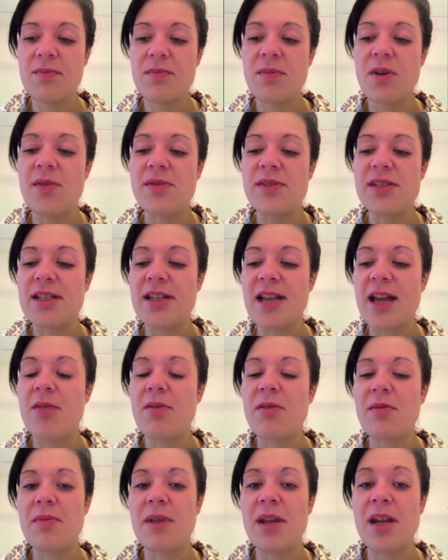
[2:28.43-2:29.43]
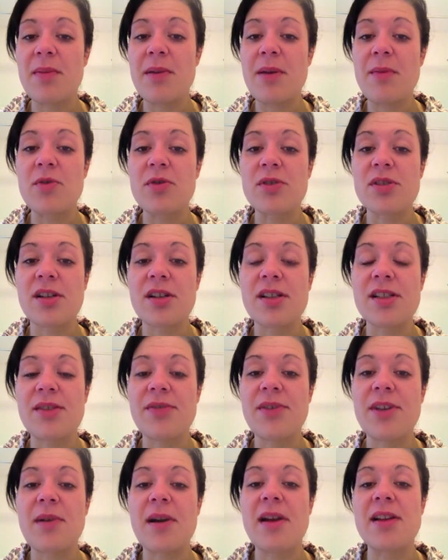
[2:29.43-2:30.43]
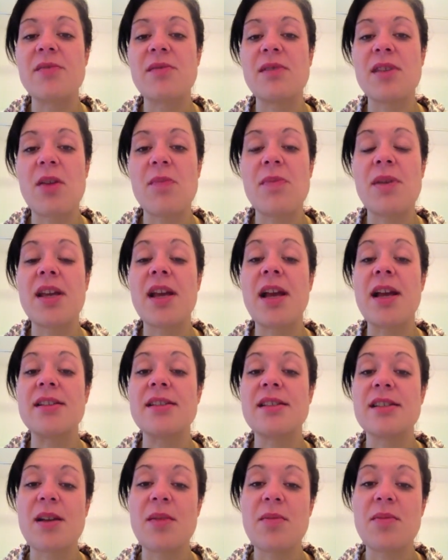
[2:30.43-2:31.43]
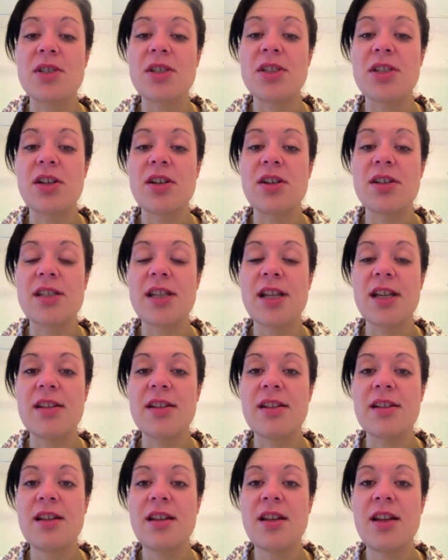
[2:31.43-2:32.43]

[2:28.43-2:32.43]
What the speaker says: But obviously now I'm being a bit more scientific about it with the OPKs and the temperature charting.